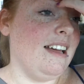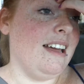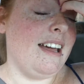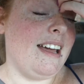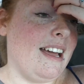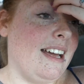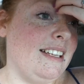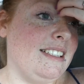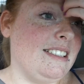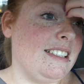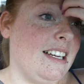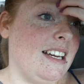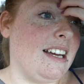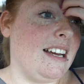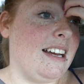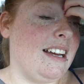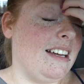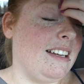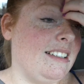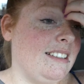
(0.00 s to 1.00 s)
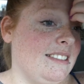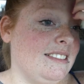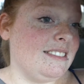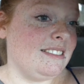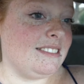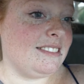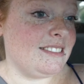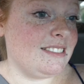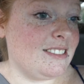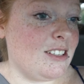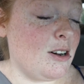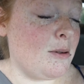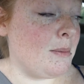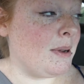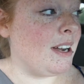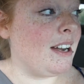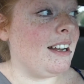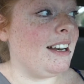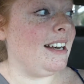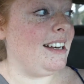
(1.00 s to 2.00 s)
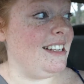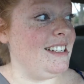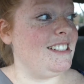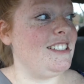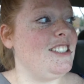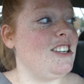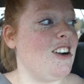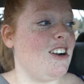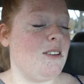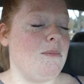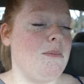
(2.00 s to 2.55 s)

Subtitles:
and oh my god, I need to talk